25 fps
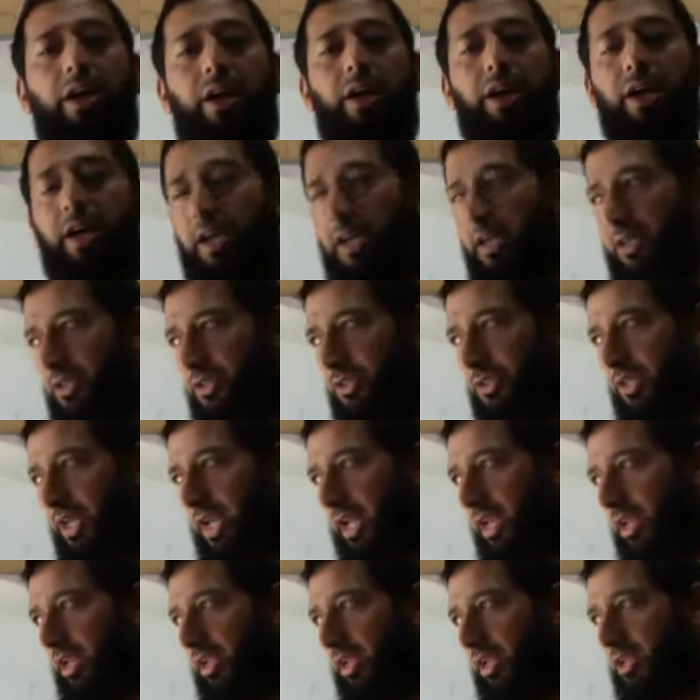a
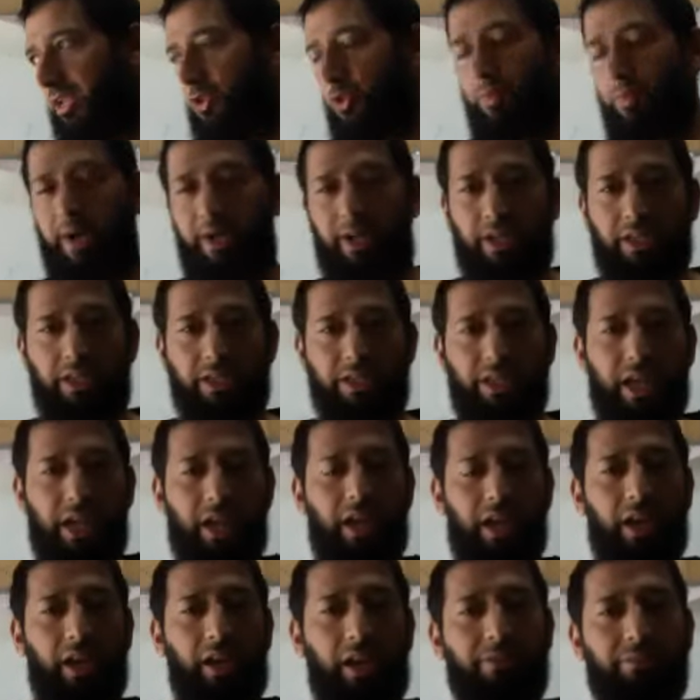cell, a somatic
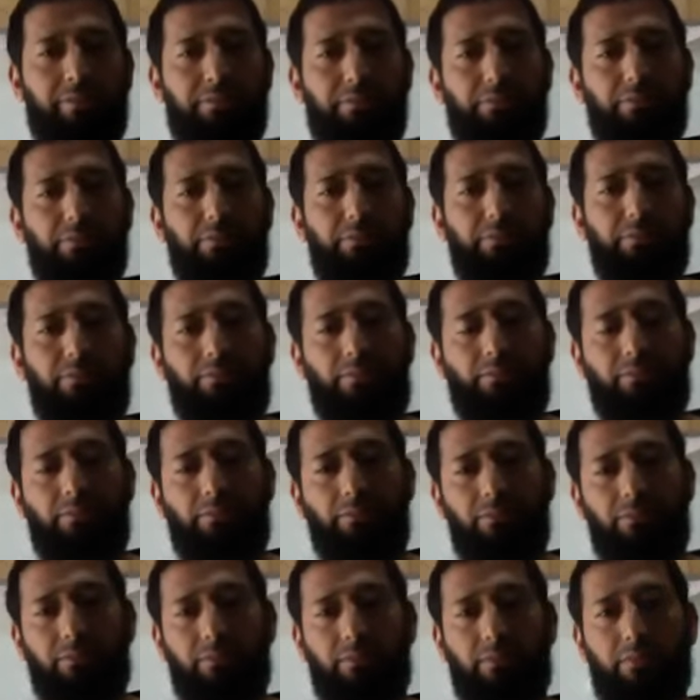cell.
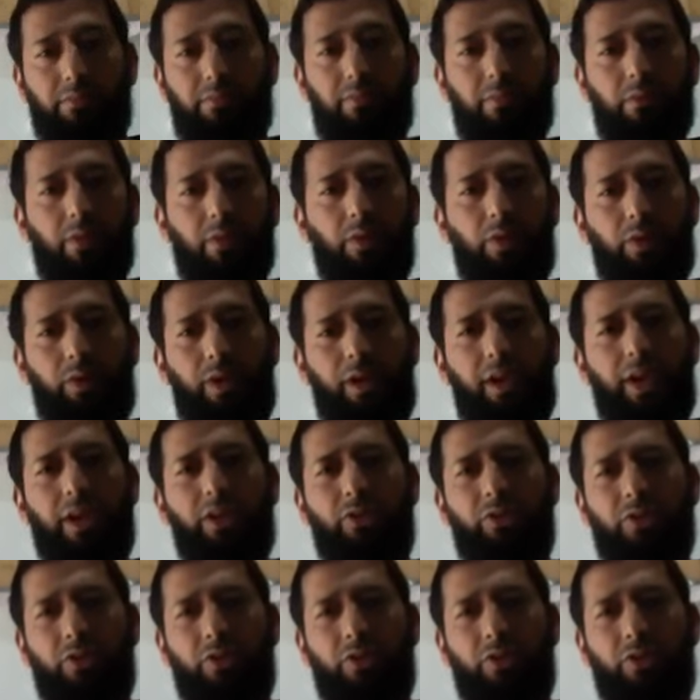Okay,